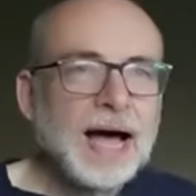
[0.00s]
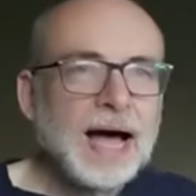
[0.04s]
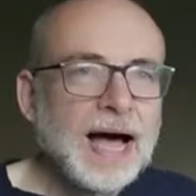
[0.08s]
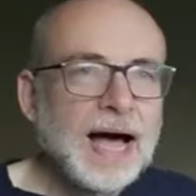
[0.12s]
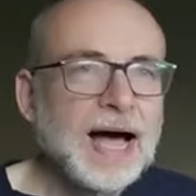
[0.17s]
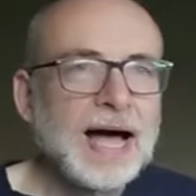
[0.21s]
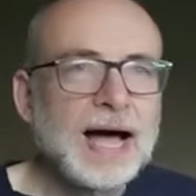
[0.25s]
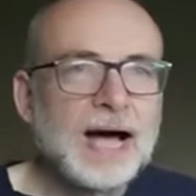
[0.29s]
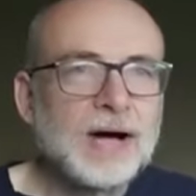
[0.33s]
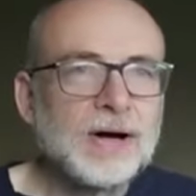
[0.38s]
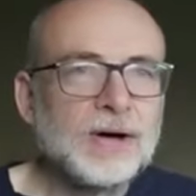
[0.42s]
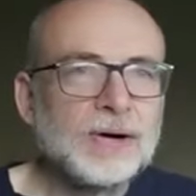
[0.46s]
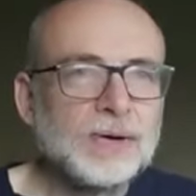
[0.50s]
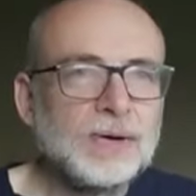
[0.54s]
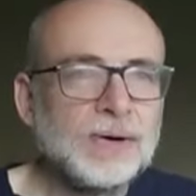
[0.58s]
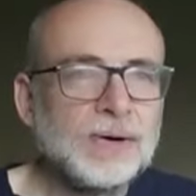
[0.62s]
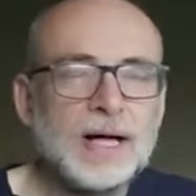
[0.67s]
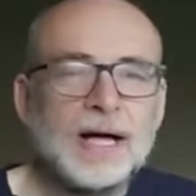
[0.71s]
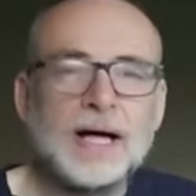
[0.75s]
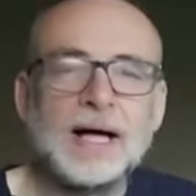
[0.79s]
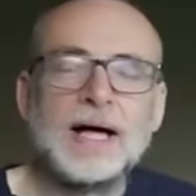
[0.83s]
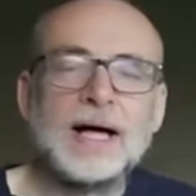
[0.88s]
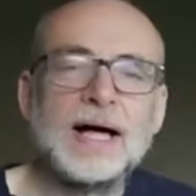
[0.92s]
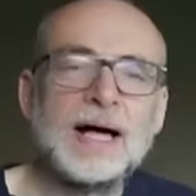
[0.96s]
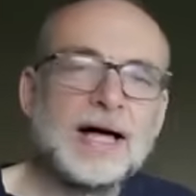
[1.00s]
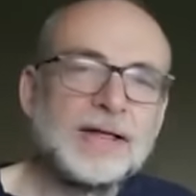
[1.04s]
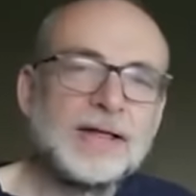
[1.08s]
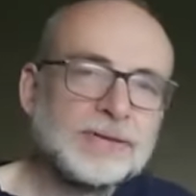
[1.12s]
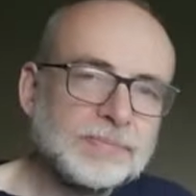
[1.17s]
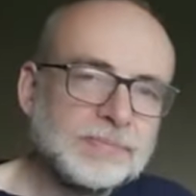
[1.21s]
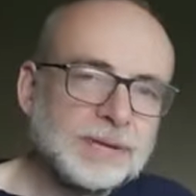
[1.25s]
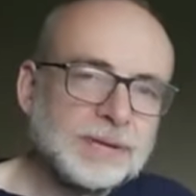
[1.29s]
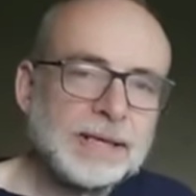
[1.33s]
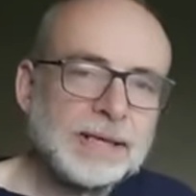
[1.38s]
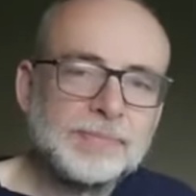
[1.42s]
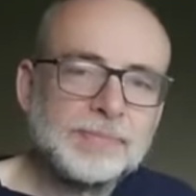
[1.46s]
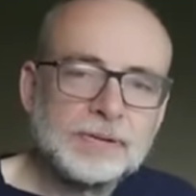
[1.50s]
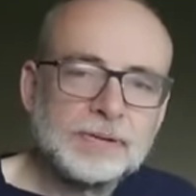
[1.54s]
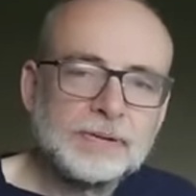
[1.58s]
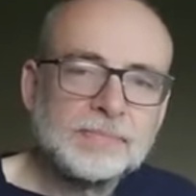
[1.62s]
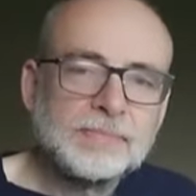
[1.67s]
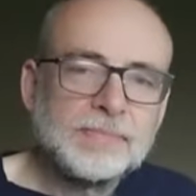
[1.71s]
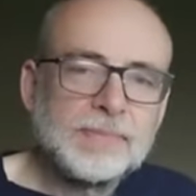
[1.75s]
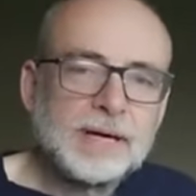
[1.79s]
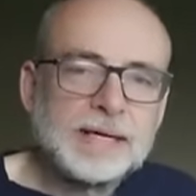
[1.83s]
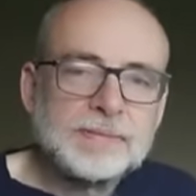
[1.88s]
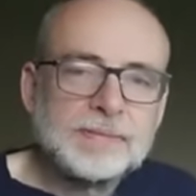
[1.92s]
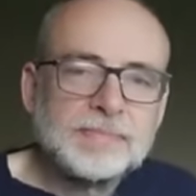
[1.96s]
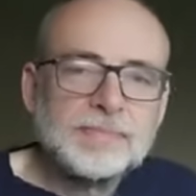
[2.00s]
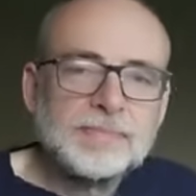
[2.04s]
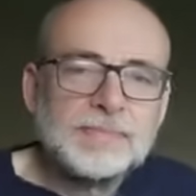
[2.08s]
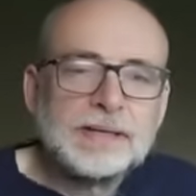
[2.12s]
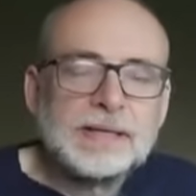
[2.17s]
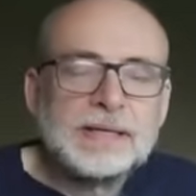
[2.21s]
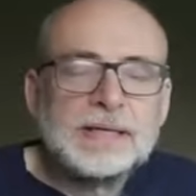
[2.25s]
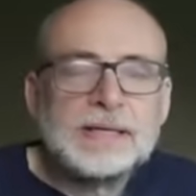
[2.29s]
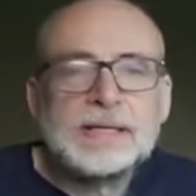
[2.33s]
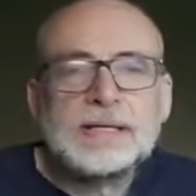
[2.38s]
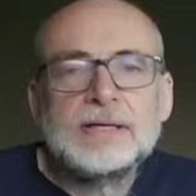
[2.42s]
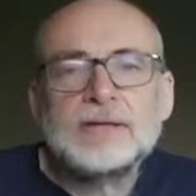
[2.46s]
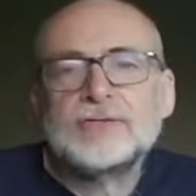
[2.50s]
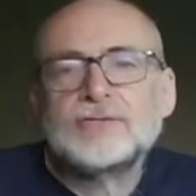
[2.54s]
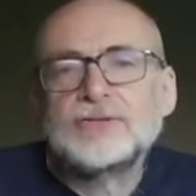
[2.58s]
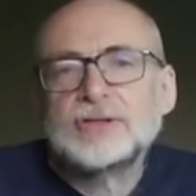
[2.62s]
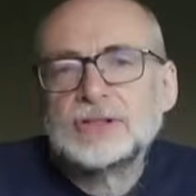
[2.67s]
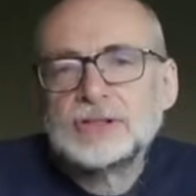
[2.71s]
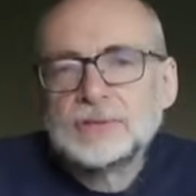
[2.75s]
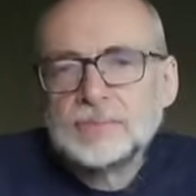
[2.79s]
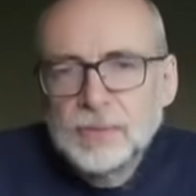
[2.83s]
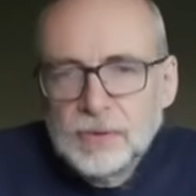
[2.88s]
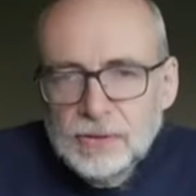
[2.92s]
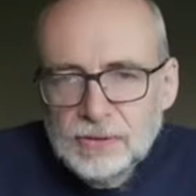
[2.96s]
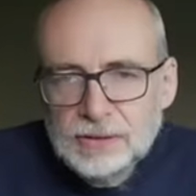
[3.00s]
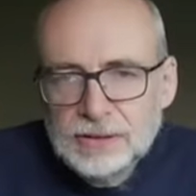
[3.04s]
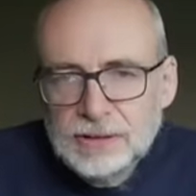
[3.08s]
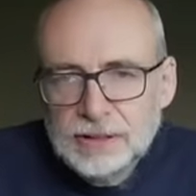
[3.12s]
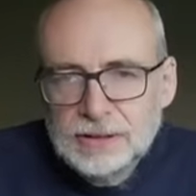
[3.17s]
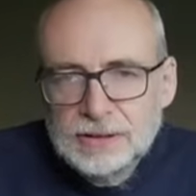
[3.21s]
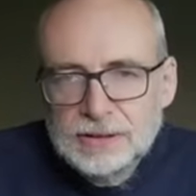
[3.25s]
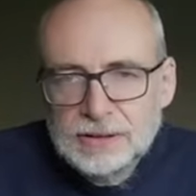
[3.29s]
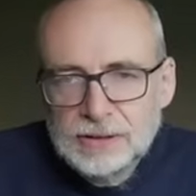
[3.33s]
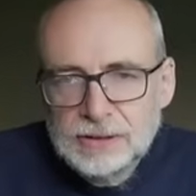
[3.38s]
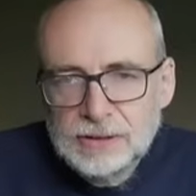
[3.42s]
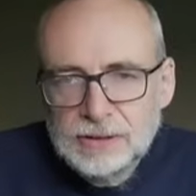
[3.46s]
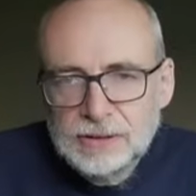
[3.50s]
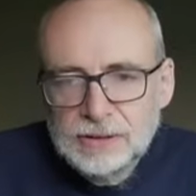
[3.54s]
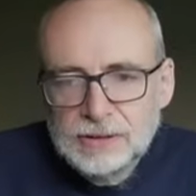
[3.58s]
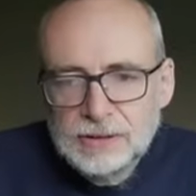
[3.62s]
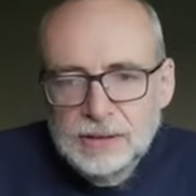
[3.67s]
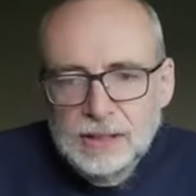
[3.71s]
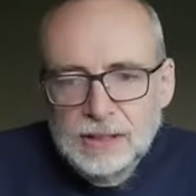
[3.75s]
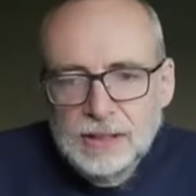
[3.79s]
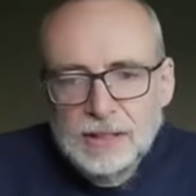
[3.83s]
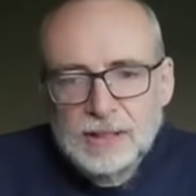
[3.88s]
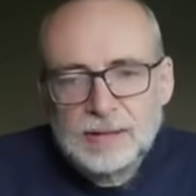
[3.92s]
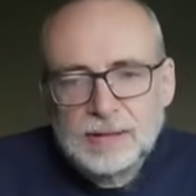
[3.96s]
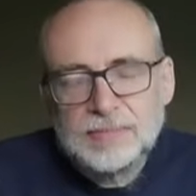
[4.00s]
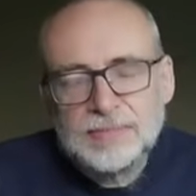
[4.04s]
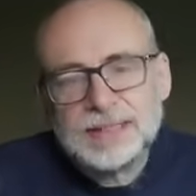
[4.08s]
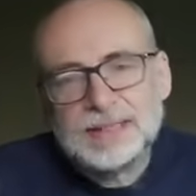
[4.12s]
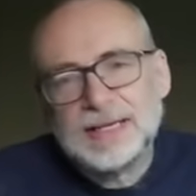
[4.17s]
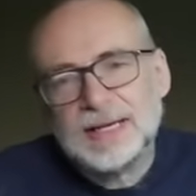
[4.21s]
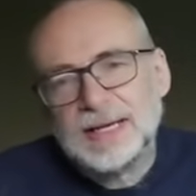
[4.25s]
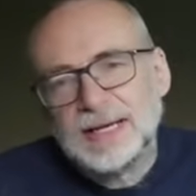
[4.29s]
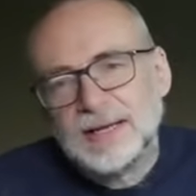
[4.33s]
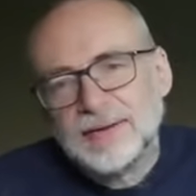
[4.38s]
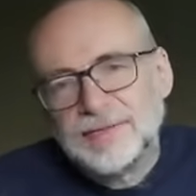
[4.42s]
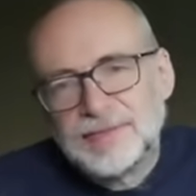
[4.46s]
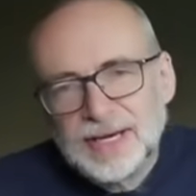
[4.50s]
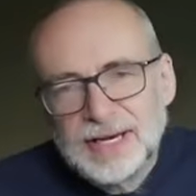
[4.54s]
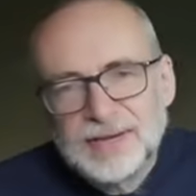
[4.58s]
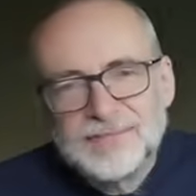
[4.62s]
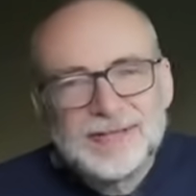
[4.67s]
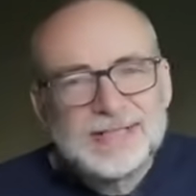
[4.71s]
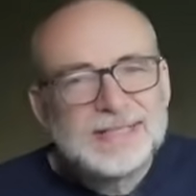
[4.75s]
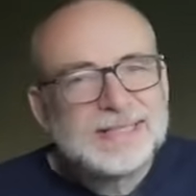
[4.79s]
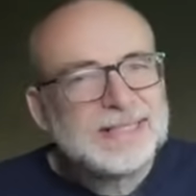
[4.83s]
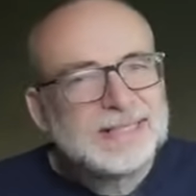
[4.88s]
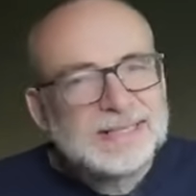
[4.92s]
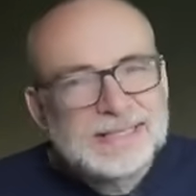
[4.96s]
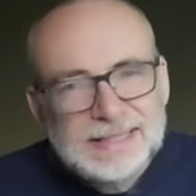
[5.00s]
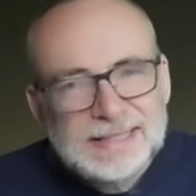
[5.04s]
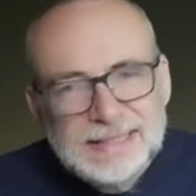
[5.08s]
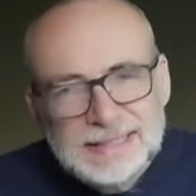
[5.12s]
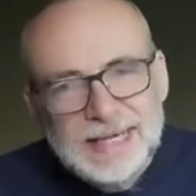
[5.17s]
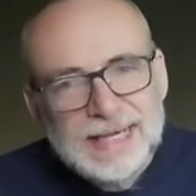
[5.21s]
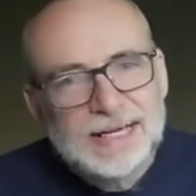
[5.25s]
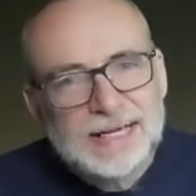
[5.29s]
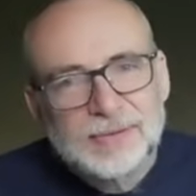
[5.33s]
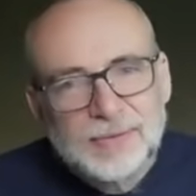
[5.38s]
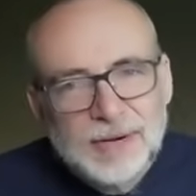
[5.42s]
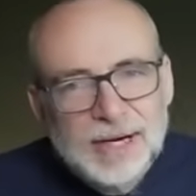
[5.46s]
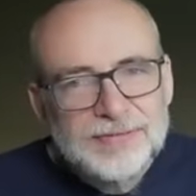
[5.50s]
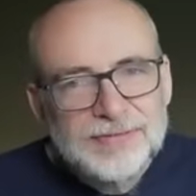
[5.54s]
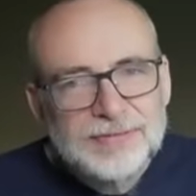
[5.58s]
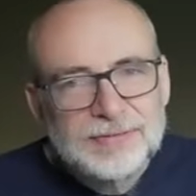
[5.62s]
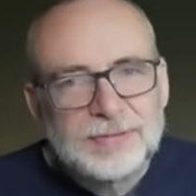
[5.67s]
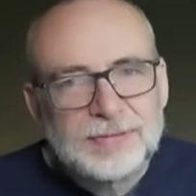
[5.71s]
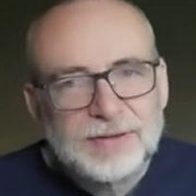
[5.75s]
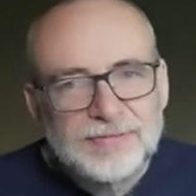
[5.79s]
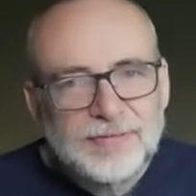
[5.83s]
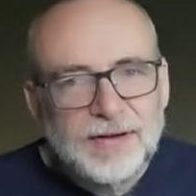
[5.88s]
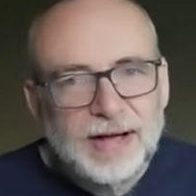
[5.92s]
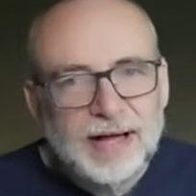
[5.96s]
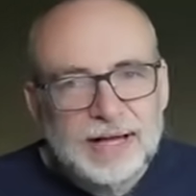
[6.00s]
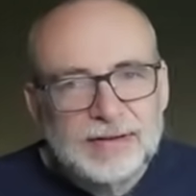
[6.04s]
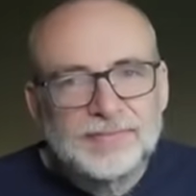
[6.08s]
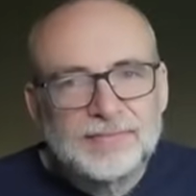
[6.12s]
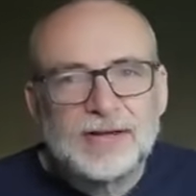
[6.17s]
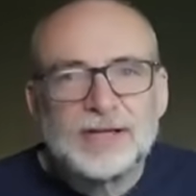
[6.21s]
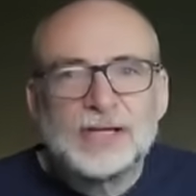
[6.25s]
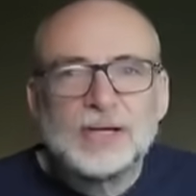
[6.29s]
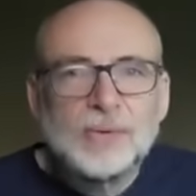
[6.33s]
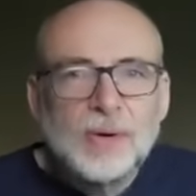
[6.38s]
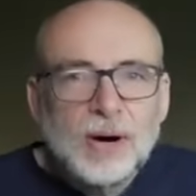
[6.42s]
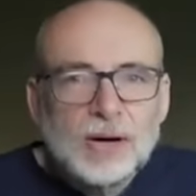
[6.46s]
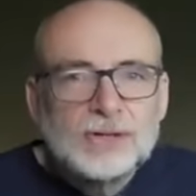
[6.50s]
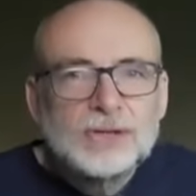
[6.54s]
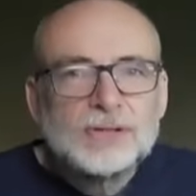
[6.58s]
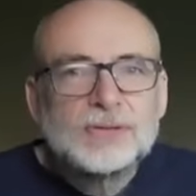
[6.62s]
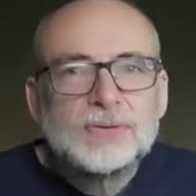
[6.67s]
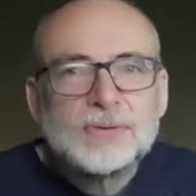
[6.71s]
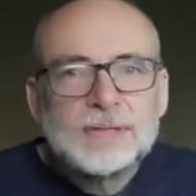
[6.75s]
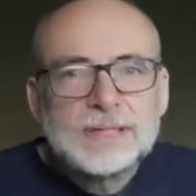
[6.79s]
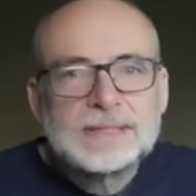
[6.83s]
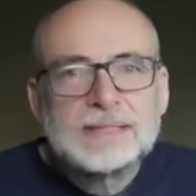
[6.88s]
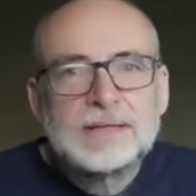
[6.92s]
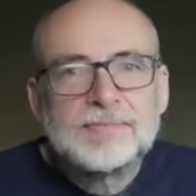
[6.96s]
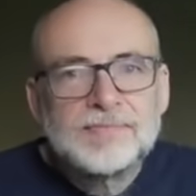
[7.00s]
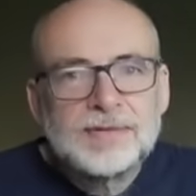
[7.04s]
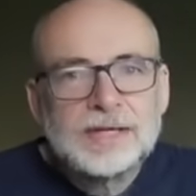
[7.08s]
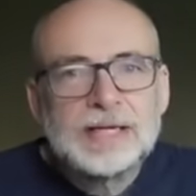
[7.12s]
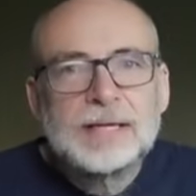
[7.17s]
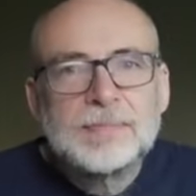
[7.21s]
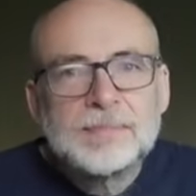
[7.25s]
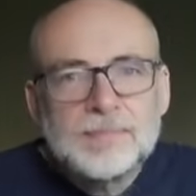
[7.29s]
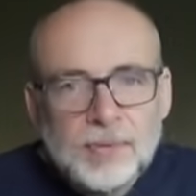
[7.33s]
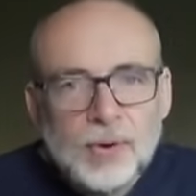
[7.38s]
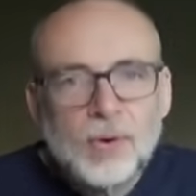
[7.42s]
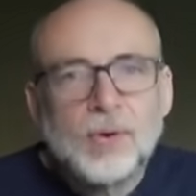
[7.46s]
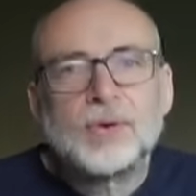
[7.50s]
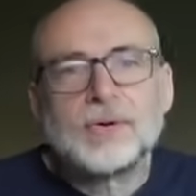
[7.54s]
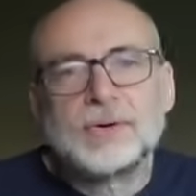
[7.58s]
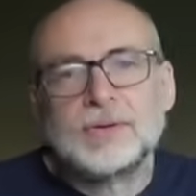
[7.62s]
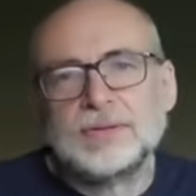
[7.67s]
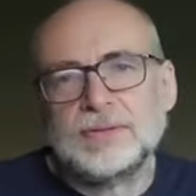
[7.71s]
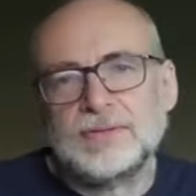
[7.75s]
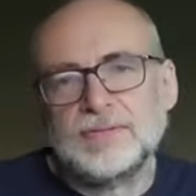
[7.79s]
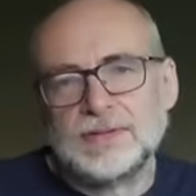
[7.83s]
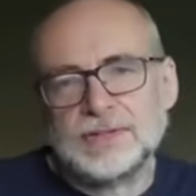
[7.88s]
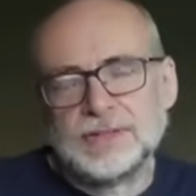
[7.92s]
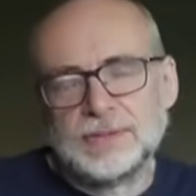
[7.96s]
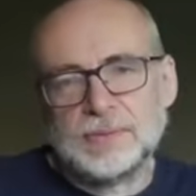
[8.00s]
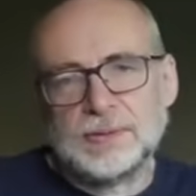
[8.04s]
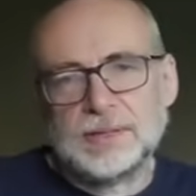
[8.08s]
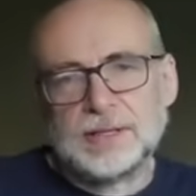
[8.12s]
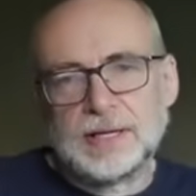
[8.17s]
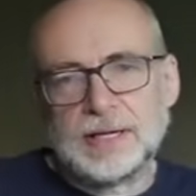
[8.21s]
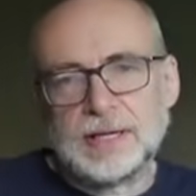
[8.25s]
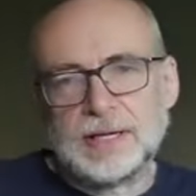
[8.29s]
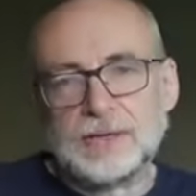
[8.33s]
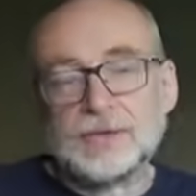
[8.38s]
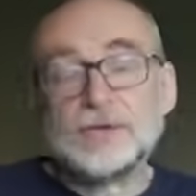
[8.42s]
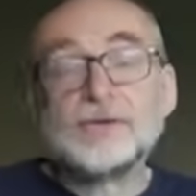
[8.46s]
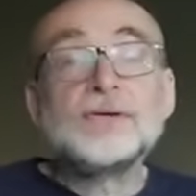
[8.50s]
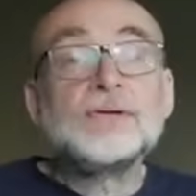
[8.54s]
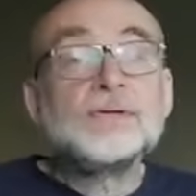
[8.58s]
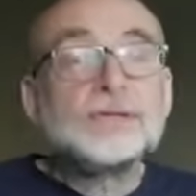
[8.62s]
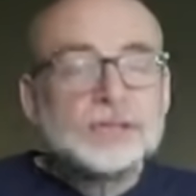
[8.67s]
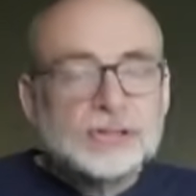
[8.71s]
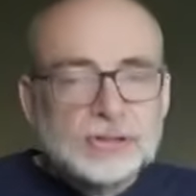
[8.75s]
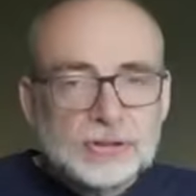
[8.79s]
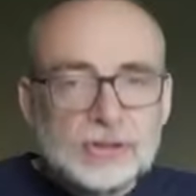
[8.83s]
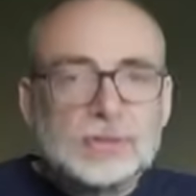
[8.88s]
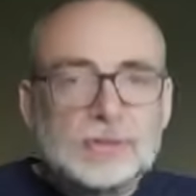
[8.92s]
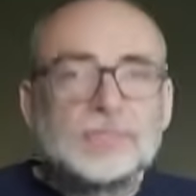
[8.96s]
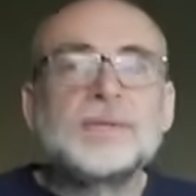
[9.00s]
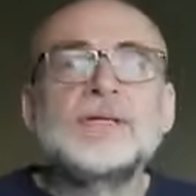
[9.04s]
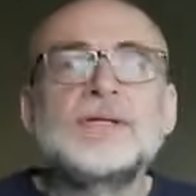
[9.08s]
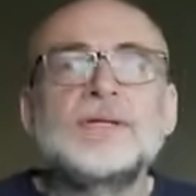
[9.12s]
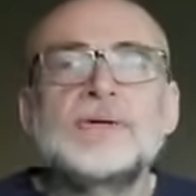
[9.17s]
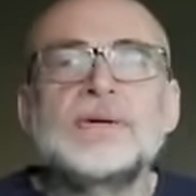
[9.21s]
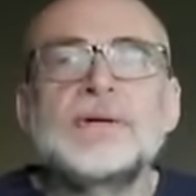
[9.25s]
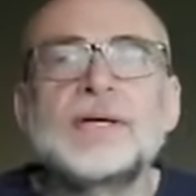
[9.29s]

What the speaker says: how other people might be responding to you. But, you know, this doesn't take away from the fact that you are doing something important this weekend, or you should be